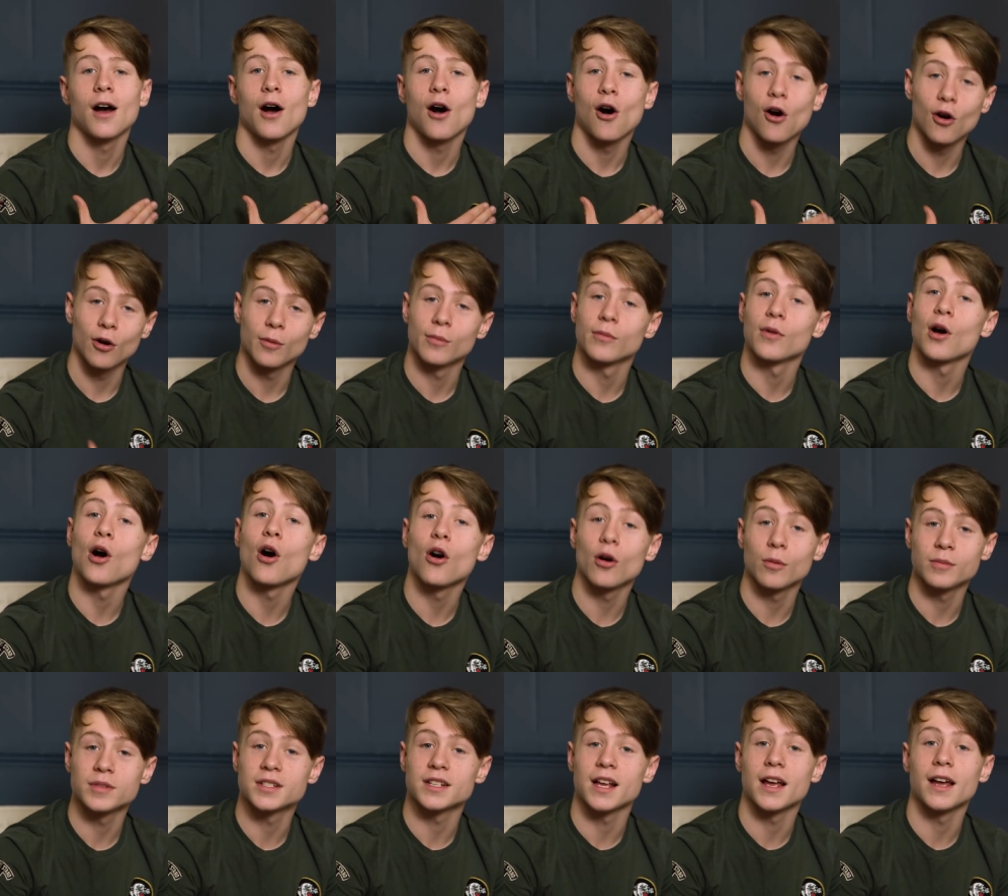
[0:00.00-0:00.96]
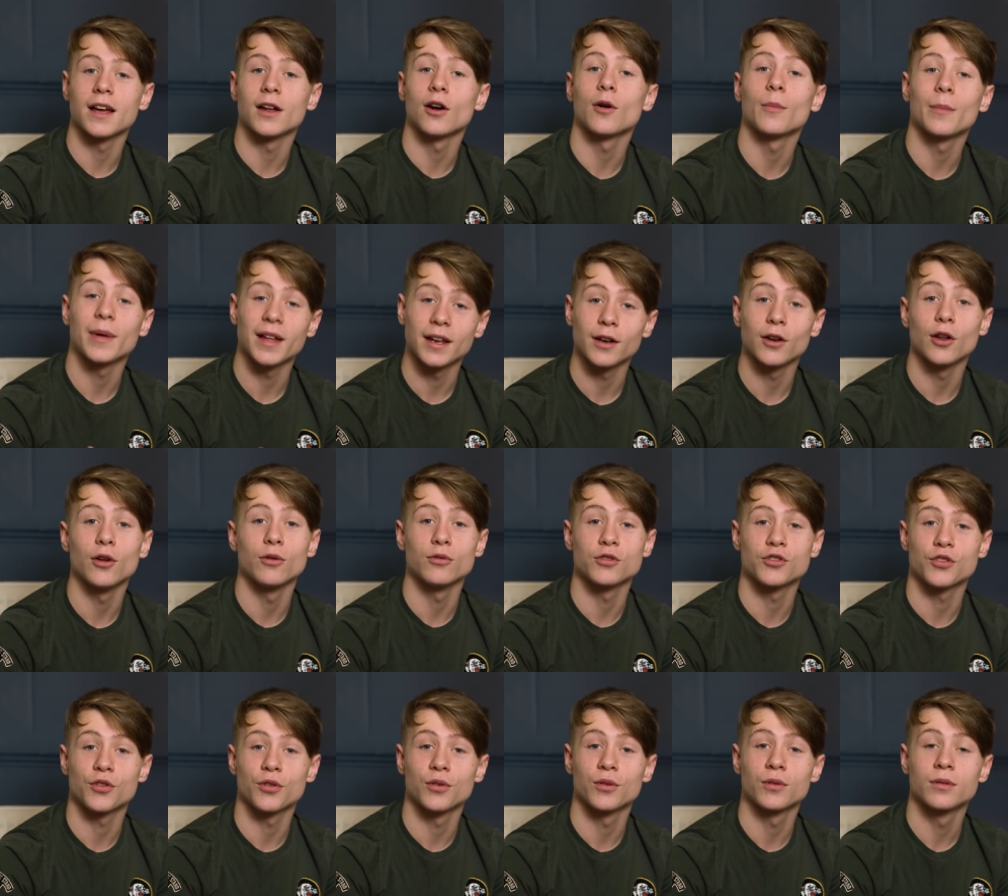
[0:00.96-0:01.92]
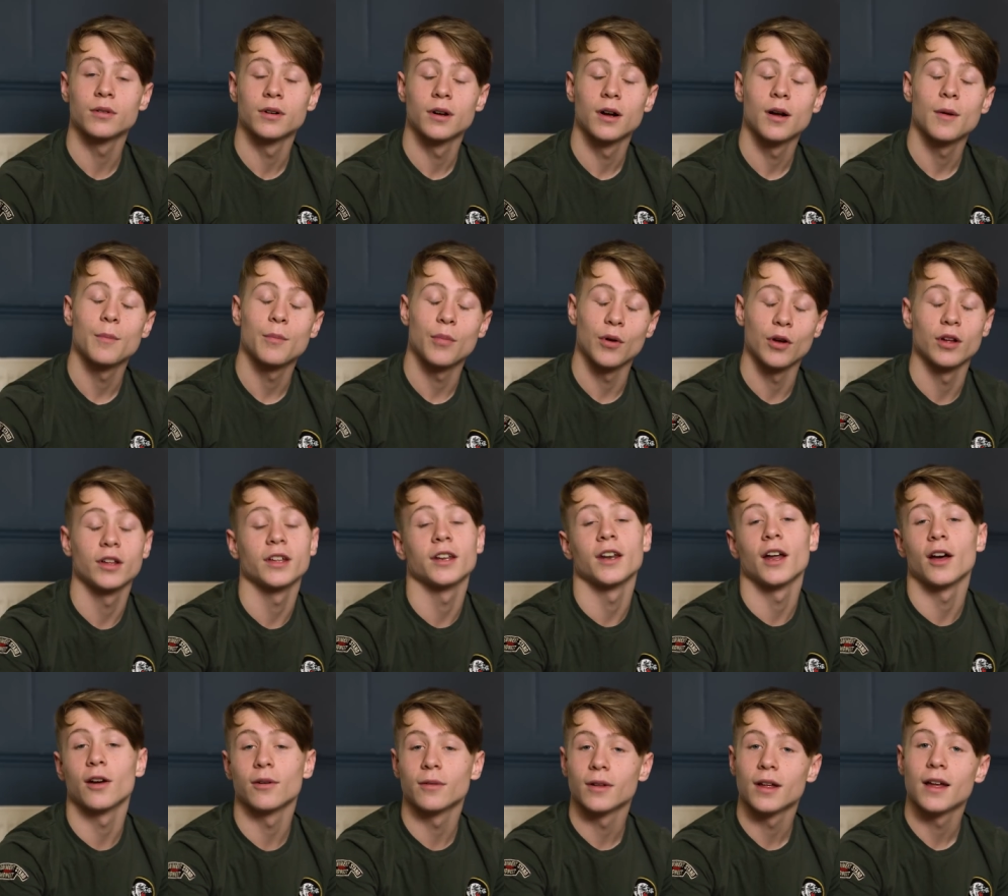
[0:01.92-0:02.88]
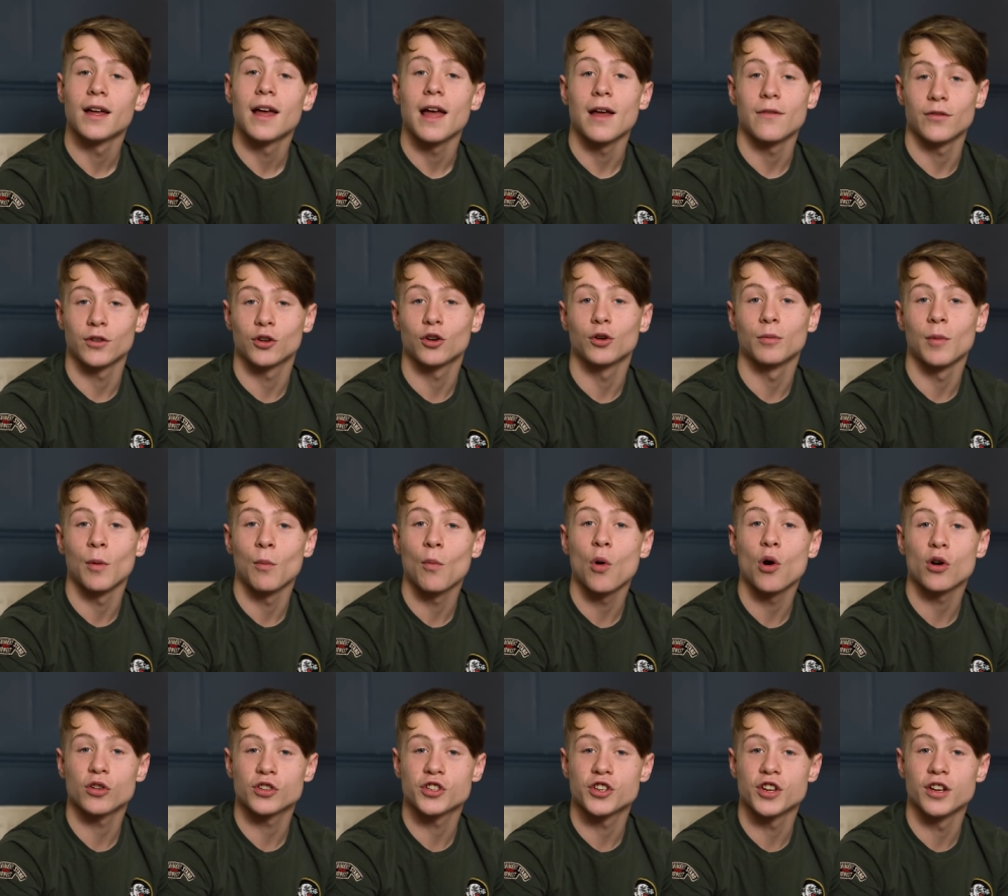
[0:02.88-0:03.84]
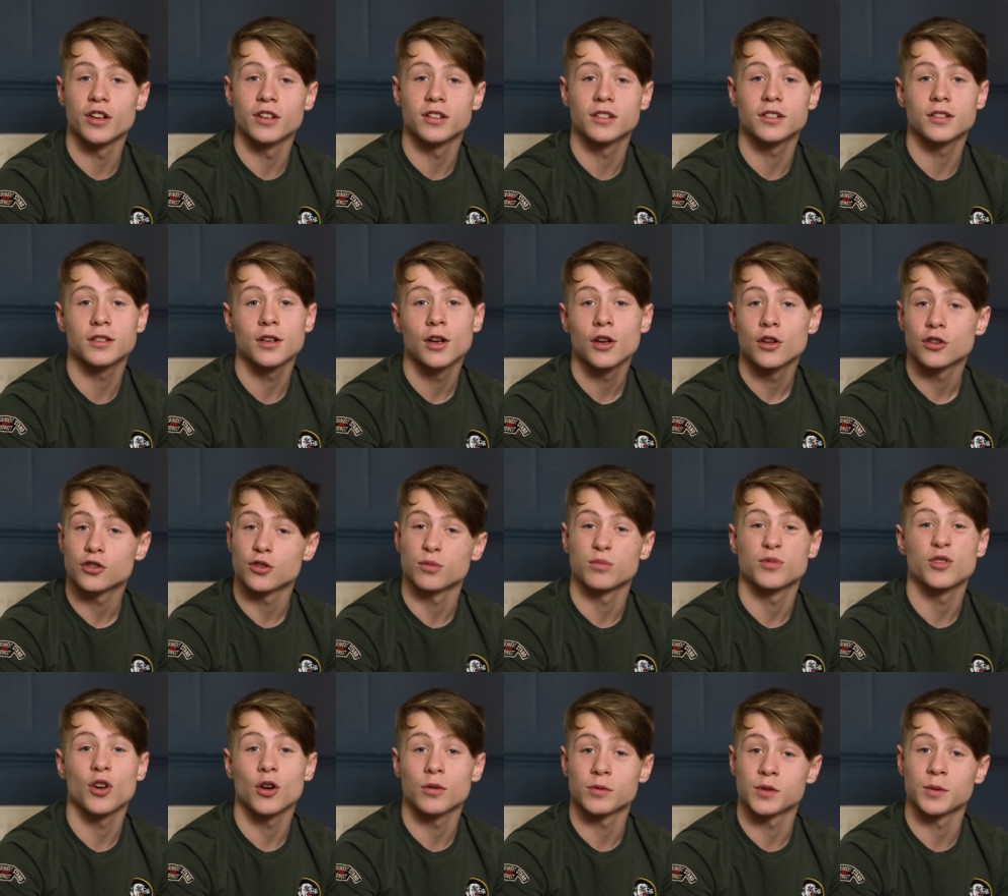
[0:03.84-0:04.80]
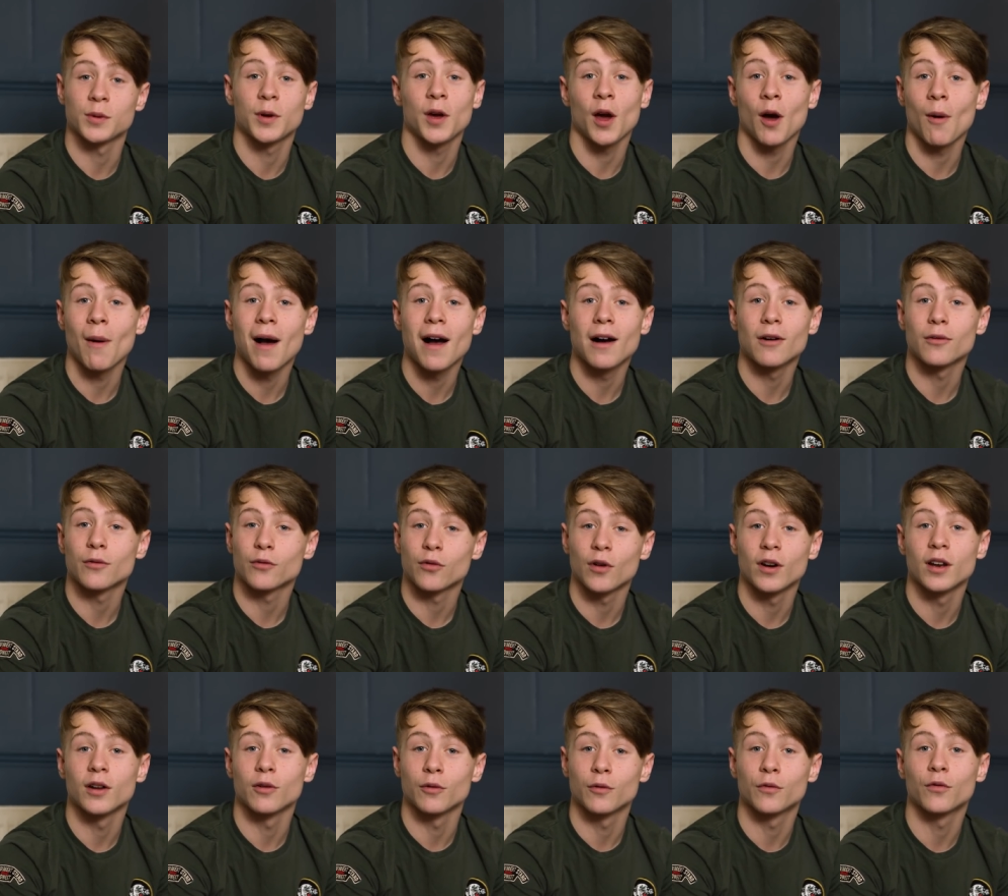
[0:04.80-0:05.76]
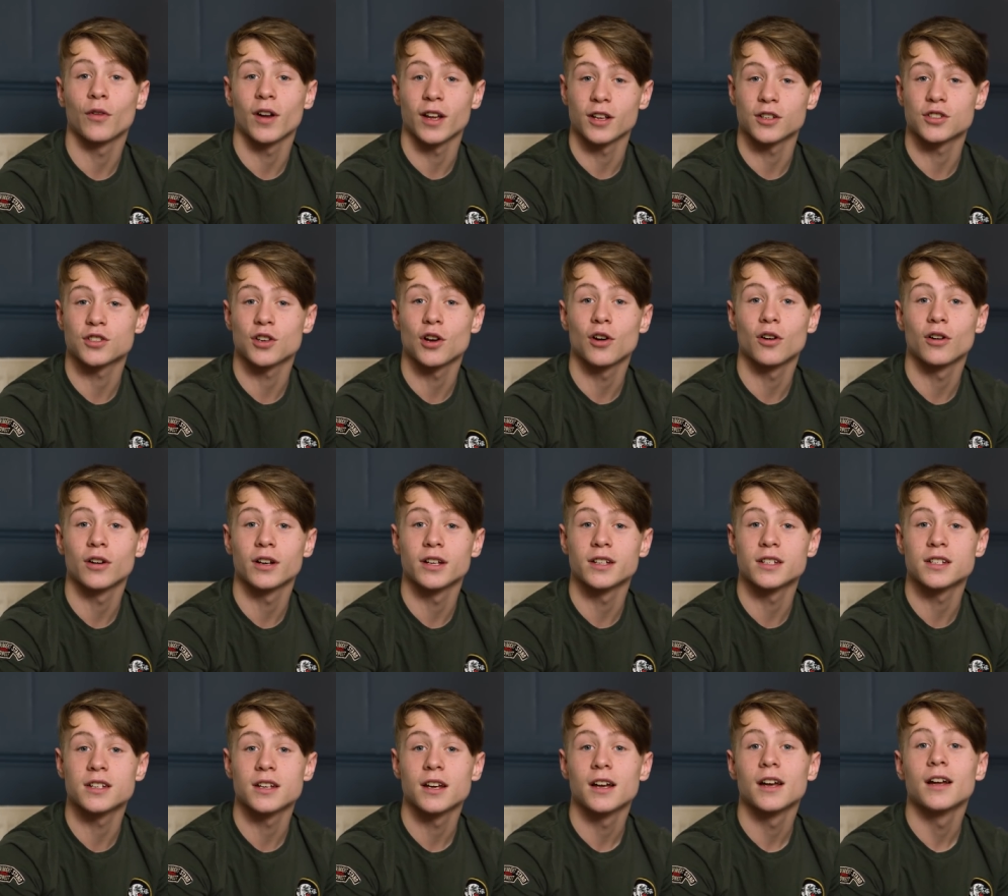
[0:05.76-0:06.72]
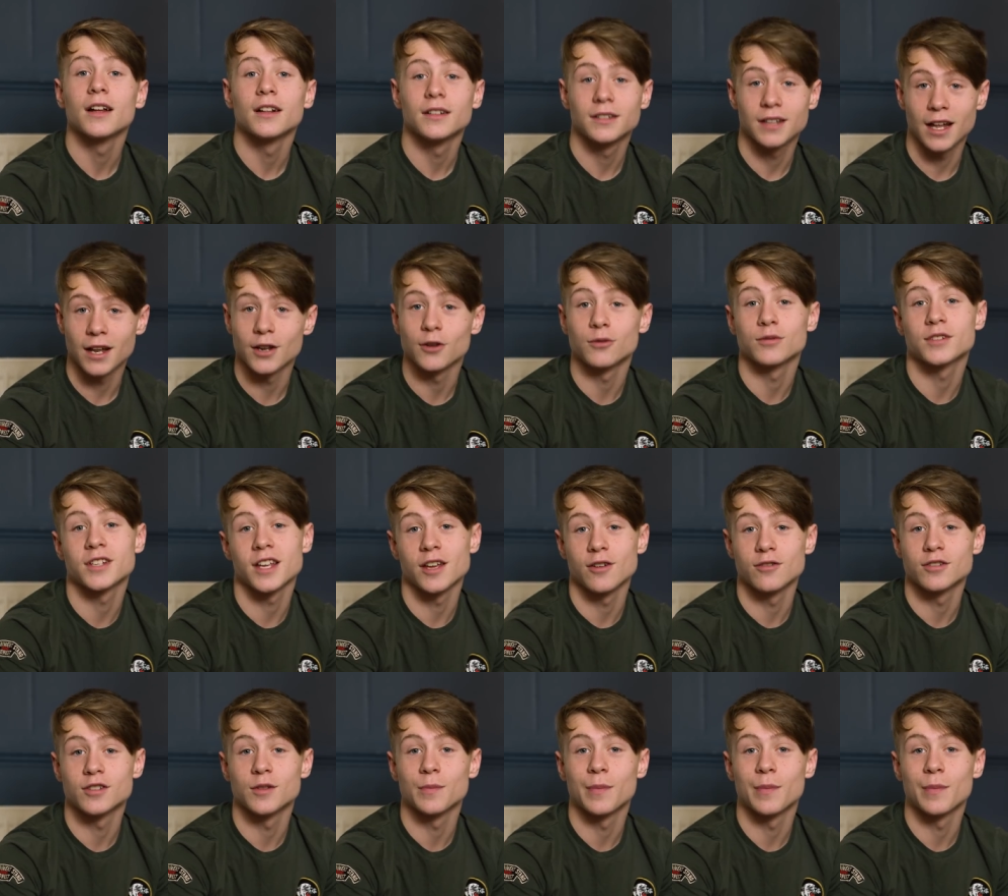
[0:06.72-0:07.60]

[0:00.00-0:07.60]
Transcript: I'm I'm saying I'm being neutral, but you know, if you come and watch us, sometimes we go out for a little free aside, then you'll see who's the